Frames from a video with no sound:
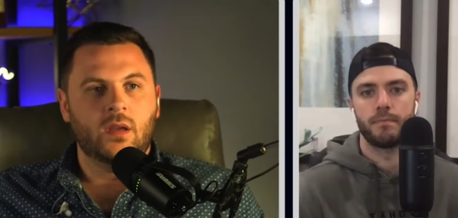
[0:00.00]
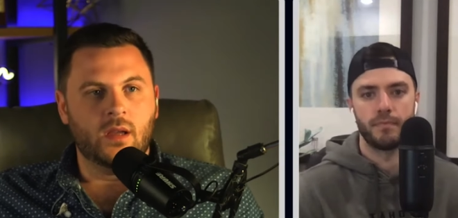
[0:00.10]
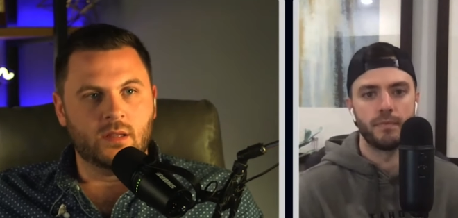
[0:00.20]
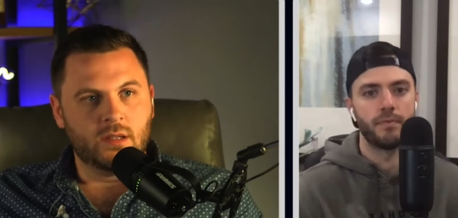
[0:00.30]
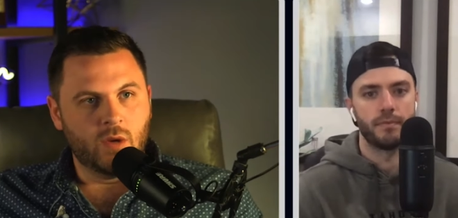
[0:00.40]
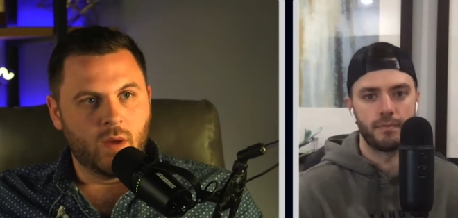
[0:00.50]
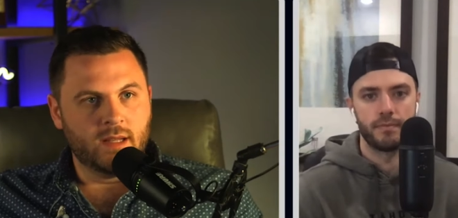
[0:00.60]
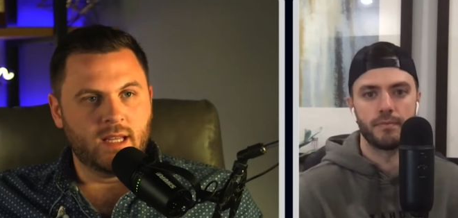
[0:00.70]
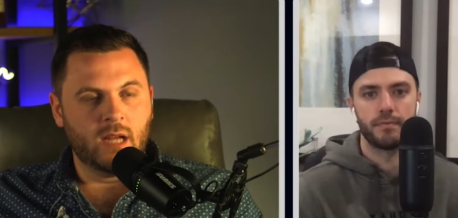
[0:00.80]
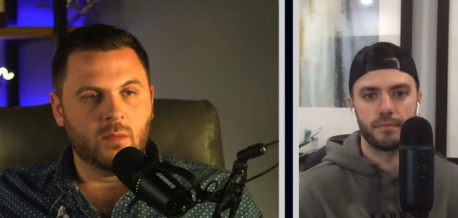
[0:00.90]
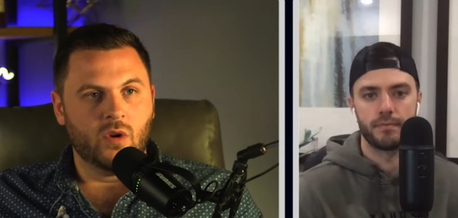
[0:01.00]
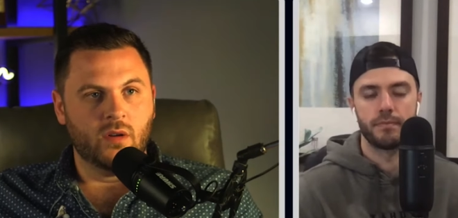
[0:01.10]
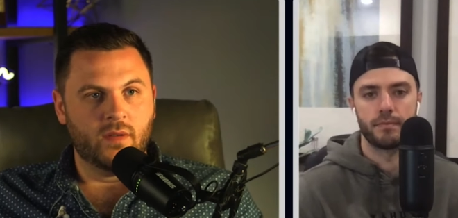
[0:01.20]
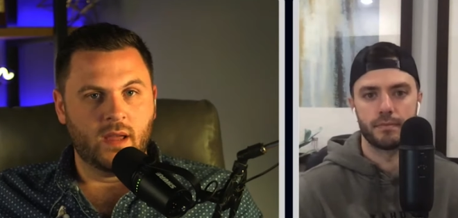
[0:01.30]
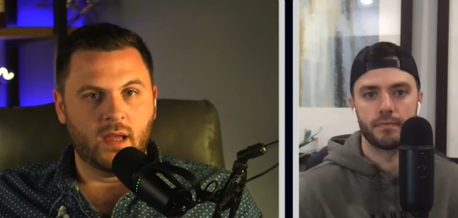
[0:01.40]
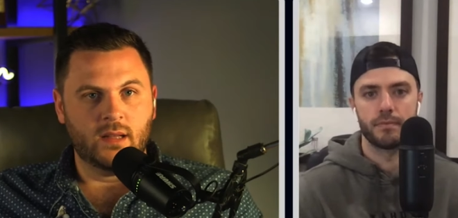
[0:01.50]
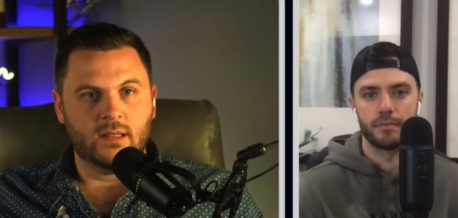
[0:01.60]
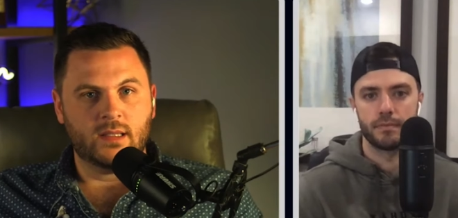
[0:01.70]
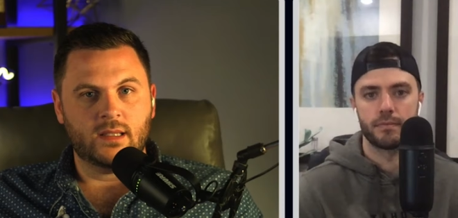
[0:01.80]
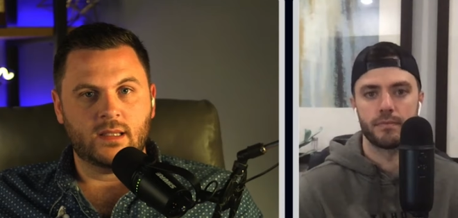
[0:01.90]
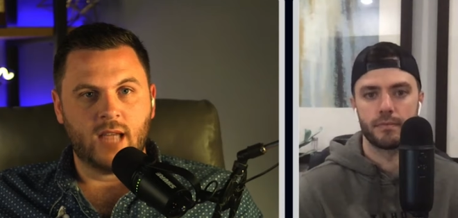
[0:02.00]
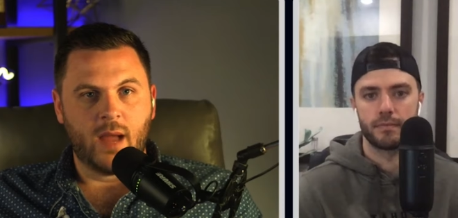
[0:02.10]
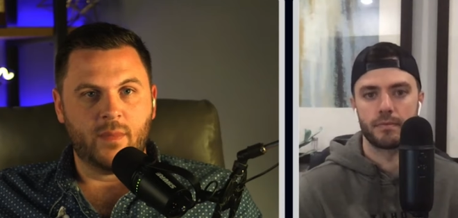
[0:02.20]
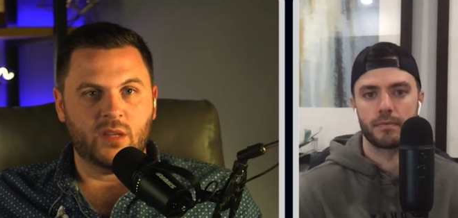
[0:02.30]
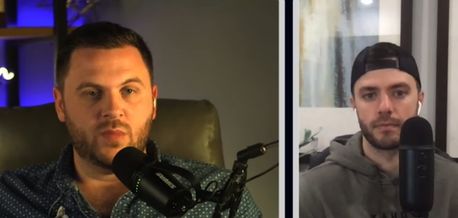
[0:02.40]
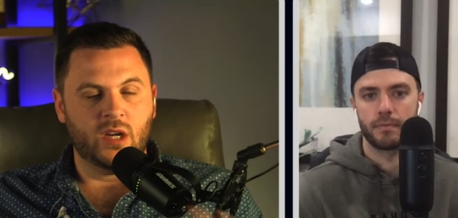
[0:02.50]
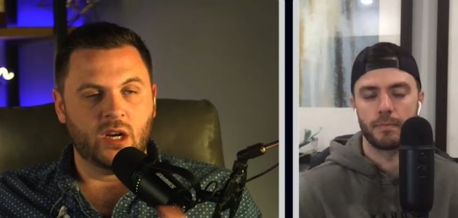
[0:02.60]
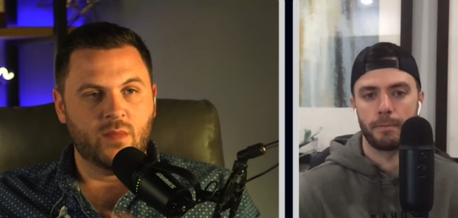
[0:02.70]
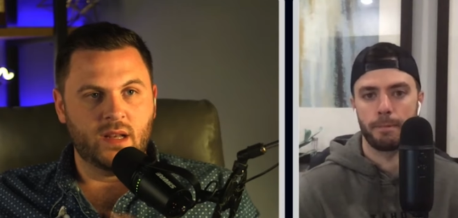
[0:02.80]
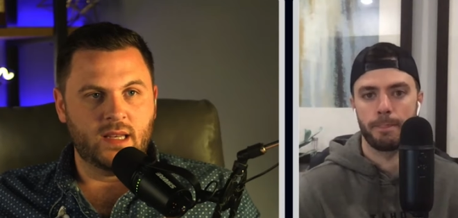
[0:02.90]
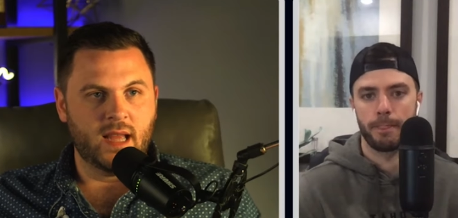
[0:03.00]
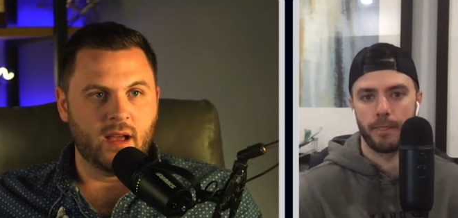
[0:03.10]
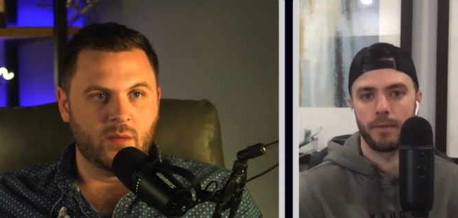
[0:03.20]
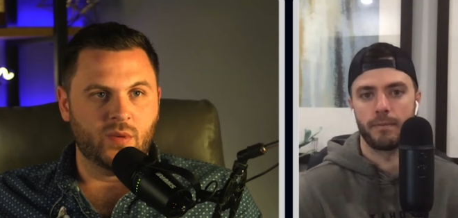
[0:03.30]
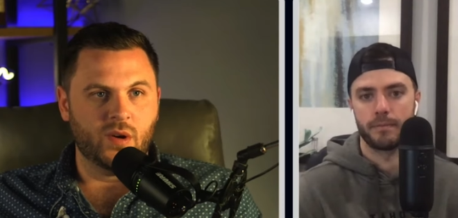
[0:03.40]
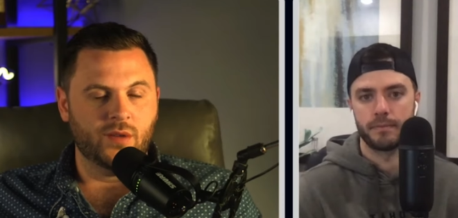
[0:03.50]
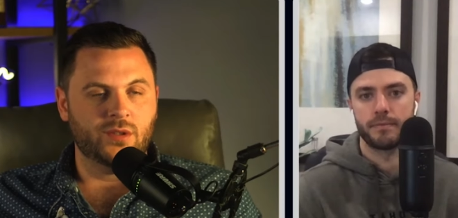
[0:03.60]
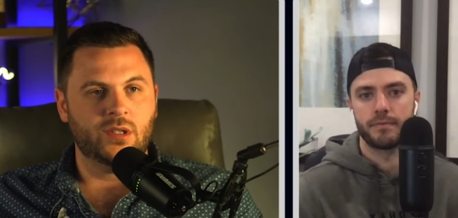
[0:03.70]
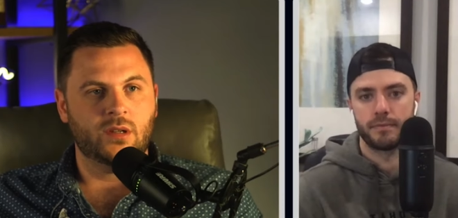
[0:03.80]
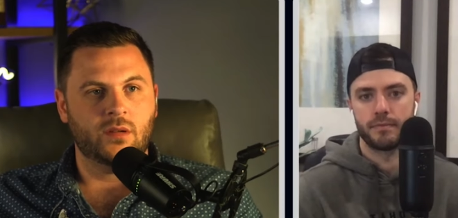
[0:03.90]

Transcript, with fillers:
Speaker 1: And so you want to take more of a top of the pyramid down approach.